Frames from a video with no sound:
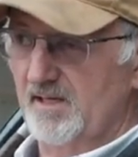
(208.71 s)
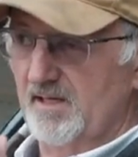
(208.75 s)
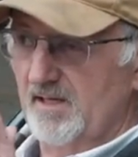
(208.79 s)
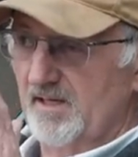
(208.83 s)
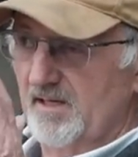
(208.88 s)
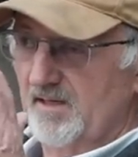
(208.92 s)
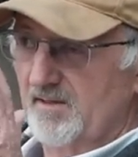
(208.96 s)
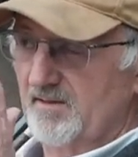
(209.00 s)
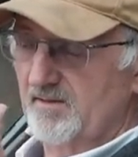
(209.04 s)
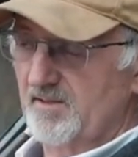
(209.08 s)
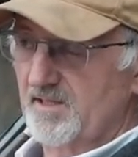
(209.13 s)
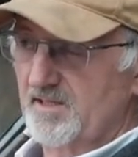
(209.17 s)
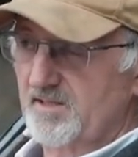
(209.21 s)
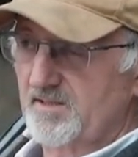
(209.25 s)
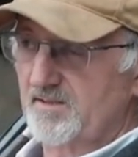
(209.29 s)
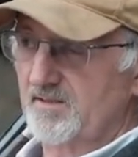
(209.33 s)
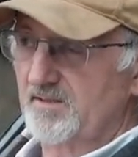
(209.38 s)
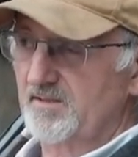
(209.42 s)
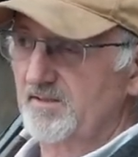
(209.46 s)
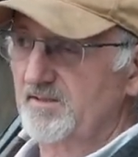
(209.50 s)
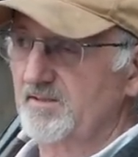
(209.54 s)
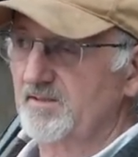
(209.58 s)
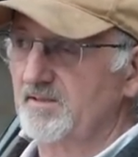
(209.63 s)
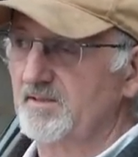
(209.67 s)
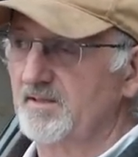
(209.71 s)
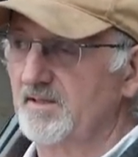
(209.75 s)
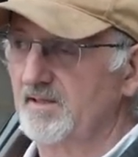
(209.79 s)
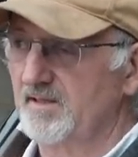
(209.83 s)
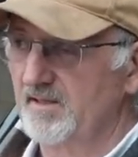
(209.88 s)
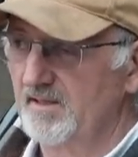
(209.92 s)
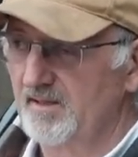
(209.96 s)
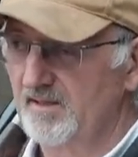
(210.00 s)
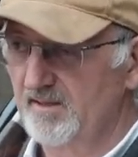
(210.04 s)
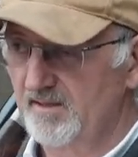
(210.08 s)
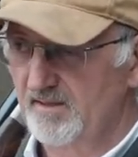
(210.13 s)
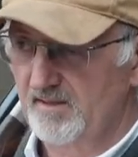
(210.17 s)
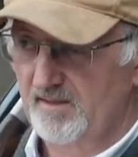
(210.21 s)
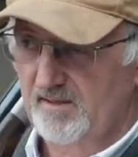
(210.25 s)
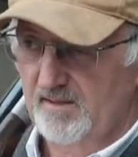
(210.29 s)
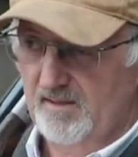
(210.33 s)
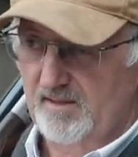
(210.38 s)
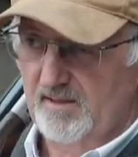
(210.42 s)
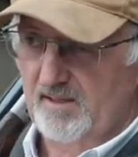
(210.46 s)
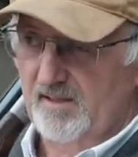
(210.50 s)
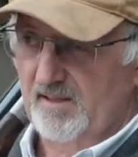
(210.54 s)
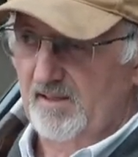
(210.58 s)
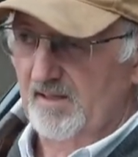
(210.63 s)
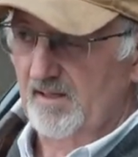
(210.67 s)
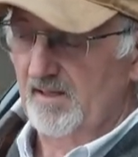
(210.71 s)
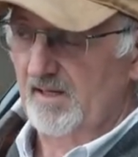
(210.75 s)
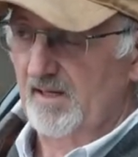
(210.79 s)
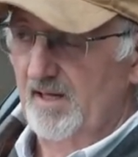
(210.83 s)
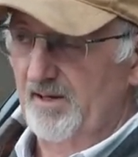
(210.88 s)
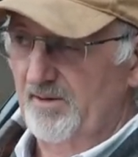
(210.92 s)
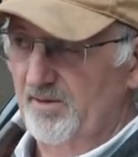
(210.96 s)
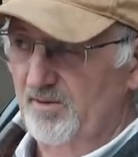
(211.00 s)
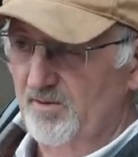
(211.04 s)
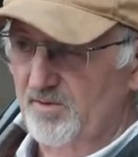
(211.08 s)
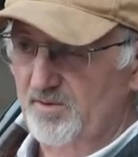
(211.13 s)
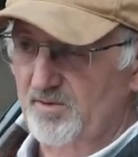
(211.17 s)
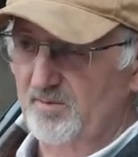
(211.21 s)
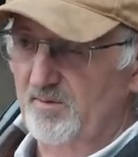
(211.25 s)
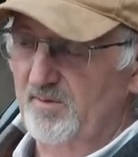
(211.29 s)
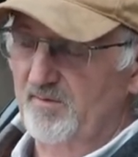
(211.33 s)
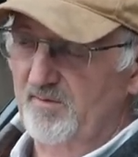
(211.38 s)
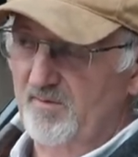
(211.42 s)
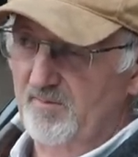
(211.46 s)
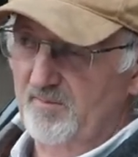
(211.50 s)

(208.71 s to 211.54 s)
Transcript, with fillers: uh, distance. Uh, I know some of